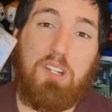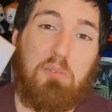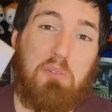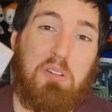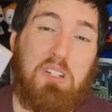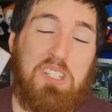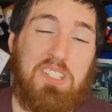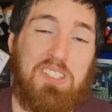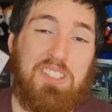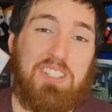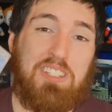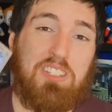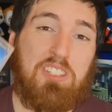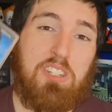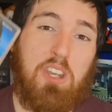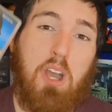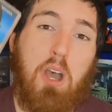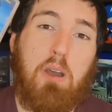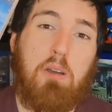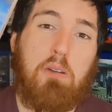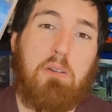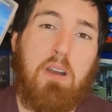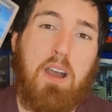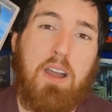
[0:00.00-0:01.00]
which is a
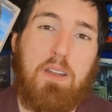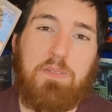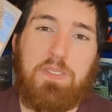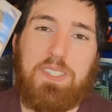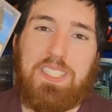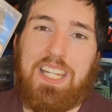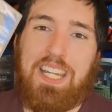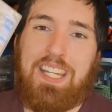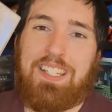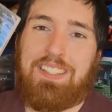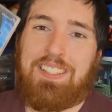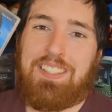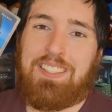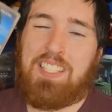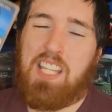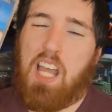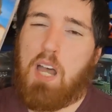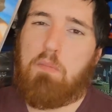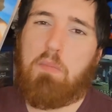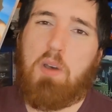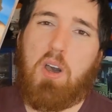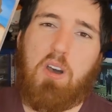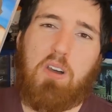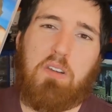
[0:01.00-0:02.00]
show I've seen
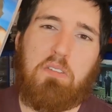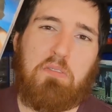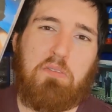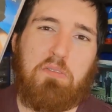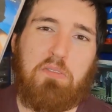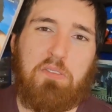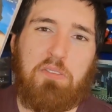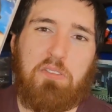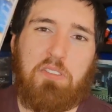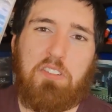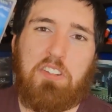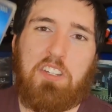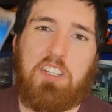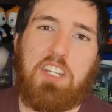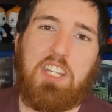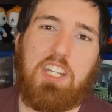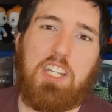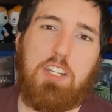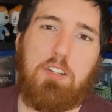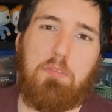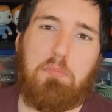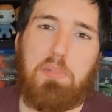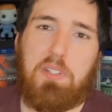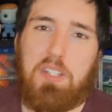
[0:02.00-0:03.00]
some of,
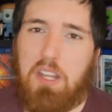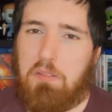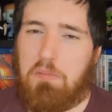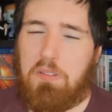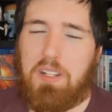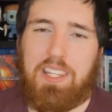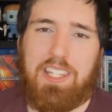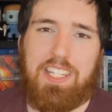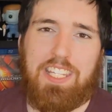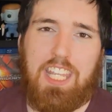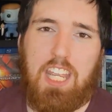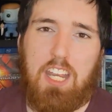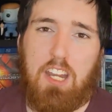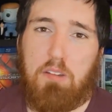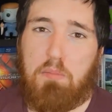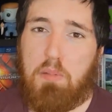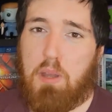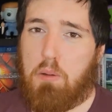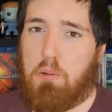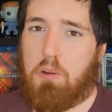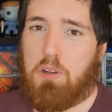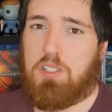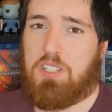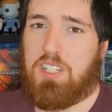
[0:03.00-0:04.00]
but don't really care
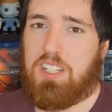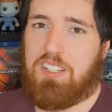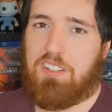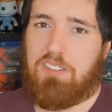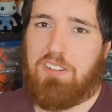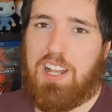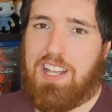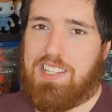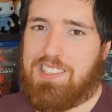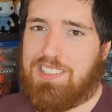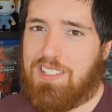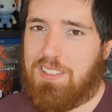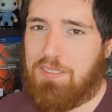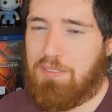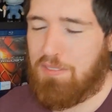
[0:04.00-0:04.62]
about watching the rest